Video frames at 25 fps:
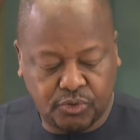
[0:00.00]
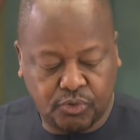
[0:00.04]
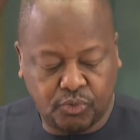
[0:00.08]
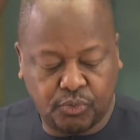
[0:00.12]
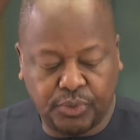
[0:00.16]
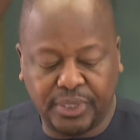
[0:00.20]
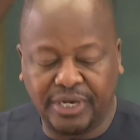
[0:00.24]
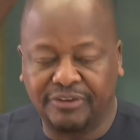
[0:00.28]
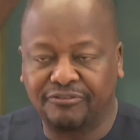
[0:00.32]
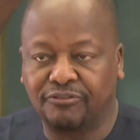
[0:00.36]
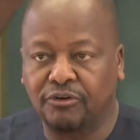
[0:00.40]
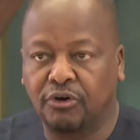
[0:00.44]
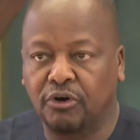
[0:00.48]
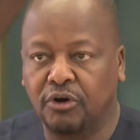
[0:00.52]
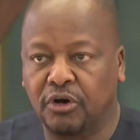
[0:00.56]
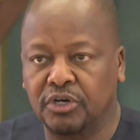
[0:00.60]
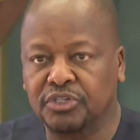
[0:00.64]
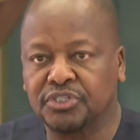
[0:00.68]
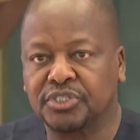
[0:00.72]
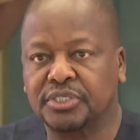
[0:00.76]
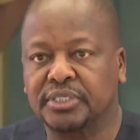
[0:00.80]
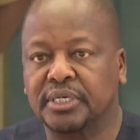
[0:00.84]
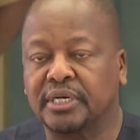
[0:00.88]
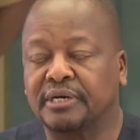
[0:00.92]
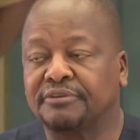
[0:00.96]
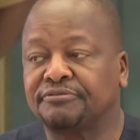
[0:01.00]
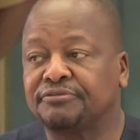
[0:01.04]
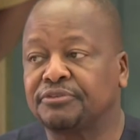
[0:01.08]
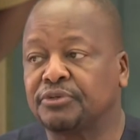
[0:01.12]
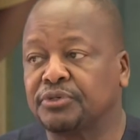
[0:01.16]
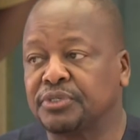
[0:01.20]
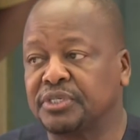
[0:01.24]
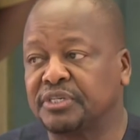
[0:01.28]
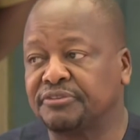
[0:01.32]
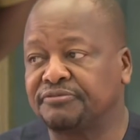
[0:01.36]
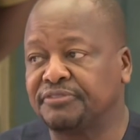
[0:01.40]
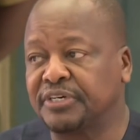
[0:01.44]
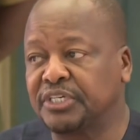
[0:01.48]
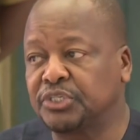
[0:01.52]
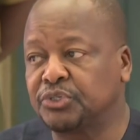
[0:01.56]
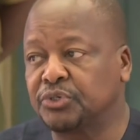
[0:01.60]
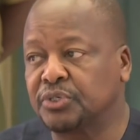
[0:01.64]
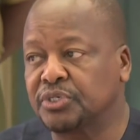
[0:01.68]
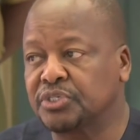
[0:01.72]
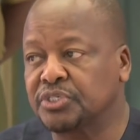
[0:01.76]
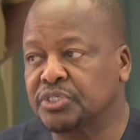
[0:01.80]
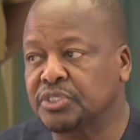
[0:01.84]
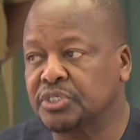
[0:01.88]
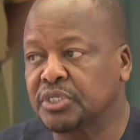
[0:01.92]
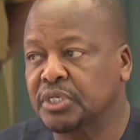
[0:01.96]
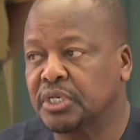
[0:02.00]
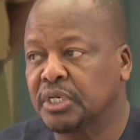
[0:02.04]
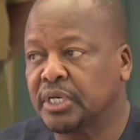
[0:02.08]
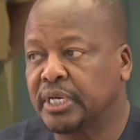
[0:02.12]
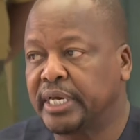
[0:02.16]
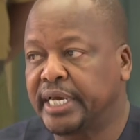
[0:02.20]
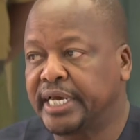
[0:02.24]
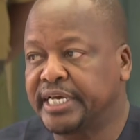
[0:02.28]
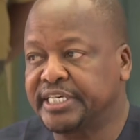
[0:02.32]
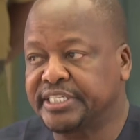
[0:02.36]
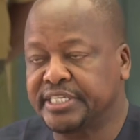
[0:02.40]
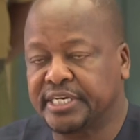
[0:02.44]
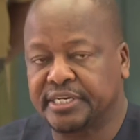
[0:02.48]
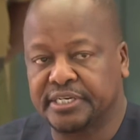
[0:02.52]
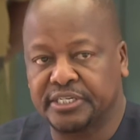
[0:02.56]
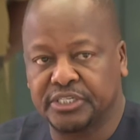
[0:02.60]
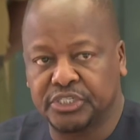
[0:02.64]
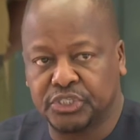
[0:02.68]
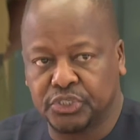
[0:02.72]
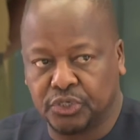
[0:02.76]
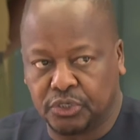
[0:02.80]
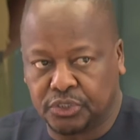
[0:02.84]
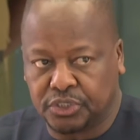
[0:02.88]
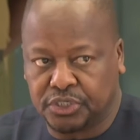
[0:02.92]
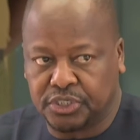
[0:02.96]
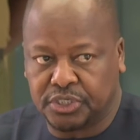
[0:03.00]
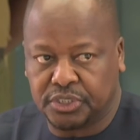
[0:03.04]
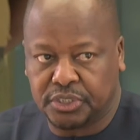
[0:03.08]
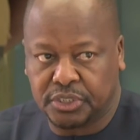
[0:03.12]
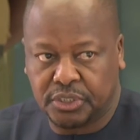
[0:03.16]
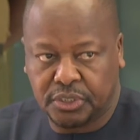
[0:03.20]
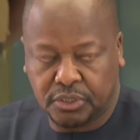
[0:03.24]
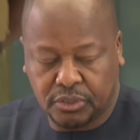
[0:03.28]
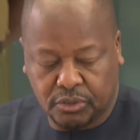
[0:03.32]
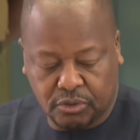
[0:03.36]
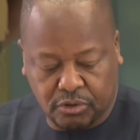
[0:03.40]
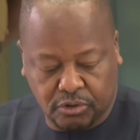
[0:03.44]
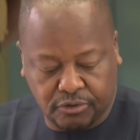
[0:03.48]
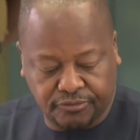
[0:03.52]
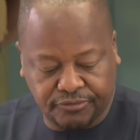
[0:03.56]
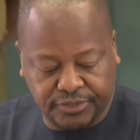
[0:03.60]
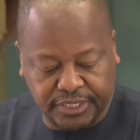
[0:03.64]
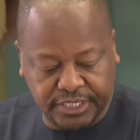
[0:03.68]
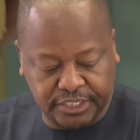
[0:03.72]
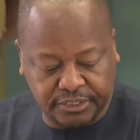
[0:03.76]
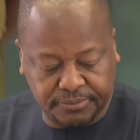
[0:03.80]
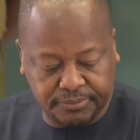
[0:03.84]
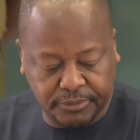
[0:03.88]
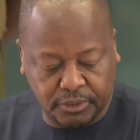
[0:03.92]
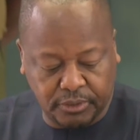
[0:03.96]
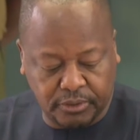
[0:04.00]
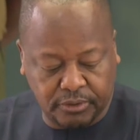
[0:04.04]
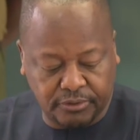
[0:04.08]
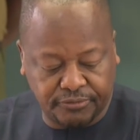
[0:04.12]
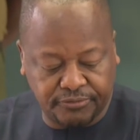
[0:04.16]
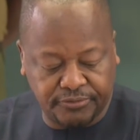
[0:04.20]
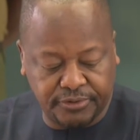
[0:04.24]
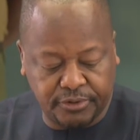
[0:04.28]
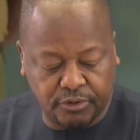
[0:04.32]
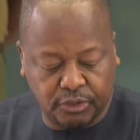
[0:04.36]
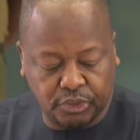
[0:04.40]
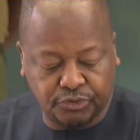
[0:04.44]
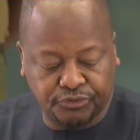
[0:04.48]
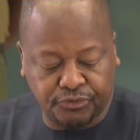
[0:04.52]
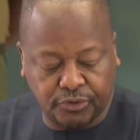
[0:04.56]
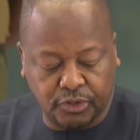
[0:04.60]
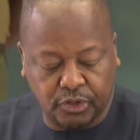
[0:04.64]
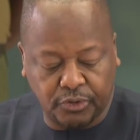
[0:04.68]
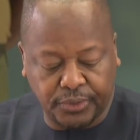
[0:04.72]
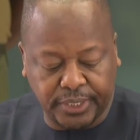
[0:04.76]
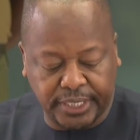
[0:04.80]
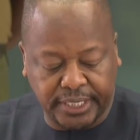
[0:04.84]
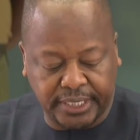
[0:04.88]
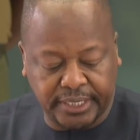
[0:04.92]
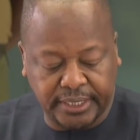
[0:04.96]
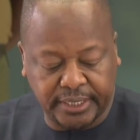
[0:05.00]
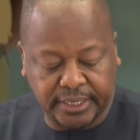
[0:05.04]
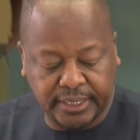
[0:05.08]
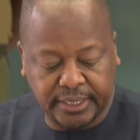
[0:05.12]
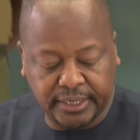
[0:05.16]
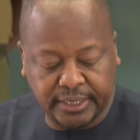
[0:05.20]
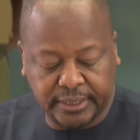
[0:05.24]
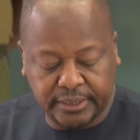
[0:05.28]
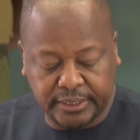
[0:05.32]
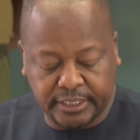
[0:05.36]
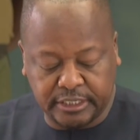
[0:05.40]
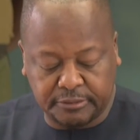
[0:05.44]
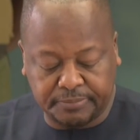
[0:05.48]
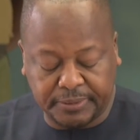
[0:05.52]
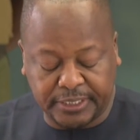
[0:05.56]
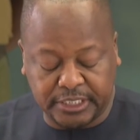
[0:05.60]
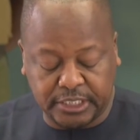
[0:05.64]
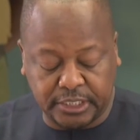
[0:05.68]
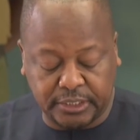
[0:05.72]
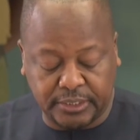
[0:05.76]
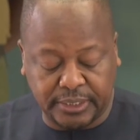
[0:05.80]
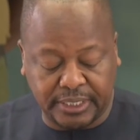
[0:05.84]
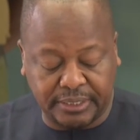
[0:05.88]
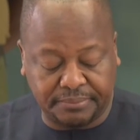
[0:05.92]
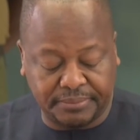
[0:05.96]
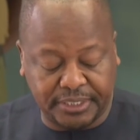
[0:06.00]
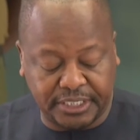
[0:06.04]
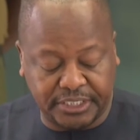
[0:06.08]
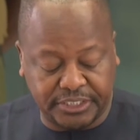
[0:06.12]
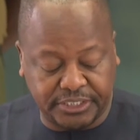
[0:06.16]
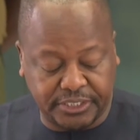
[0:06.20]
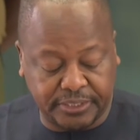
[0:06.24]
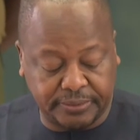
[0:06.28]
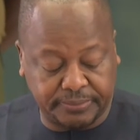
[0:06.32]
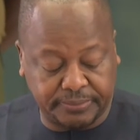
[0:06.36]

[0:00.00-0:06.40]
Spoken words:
We have lost a few individuals as a result of this, of not following this particular measure.